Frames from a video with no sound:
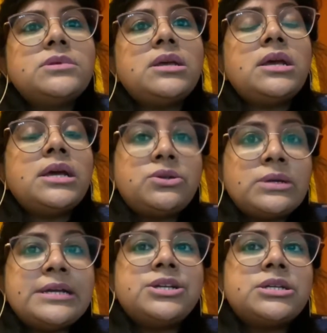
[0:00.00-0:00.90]

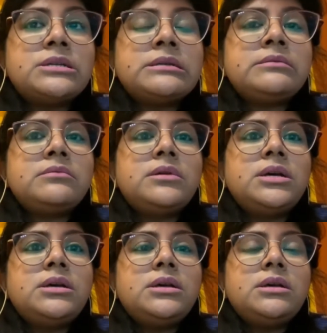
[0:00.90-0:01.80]
education,
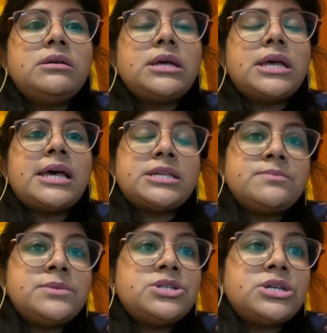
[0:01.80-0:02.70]
as
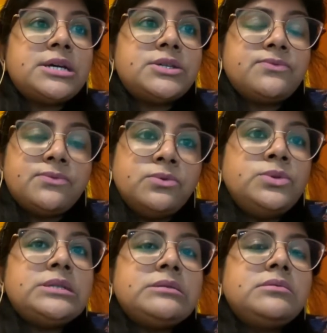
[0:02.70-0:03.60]
much as
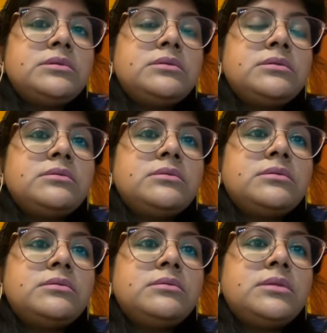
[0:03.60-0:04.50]
food,
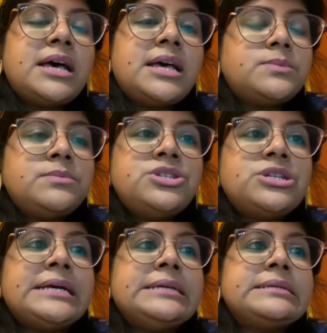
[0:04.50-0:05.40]
as
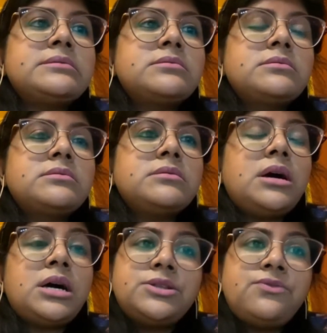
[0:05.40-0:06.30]
much as
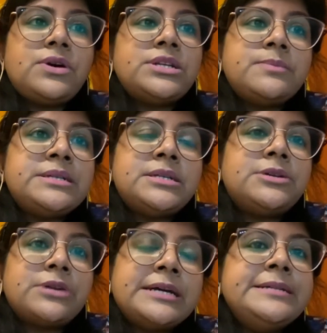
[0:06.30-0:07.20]
other
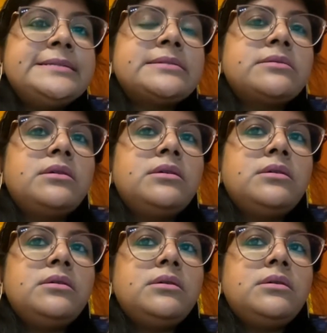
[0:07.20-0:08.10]
fundamental rights.
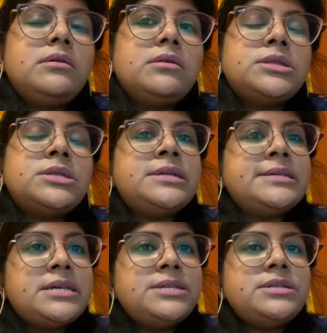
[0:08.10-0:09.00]
The
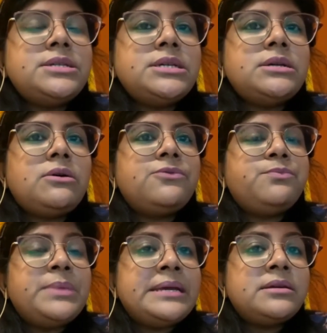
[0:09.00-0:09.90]
necessity of
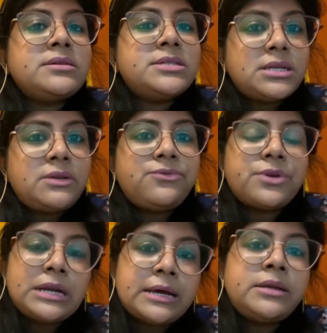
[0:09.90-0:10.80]
being self
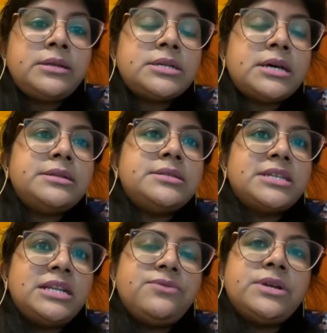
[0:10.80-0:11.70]
reliant and
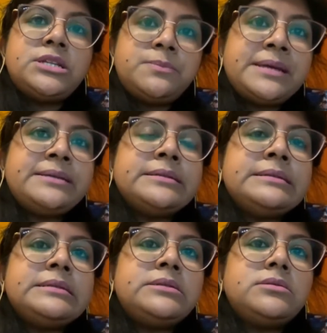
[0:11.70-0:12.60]
self
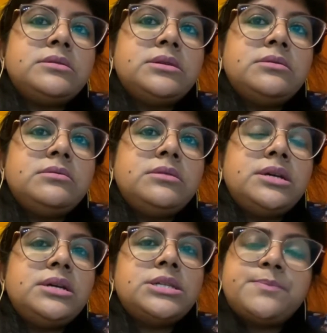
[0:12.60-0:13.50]
independent
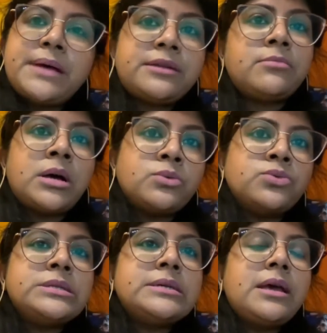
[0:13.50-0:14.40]
is
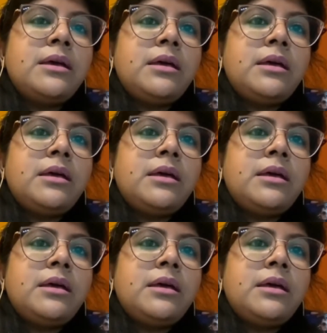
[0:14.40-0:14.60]
paramount.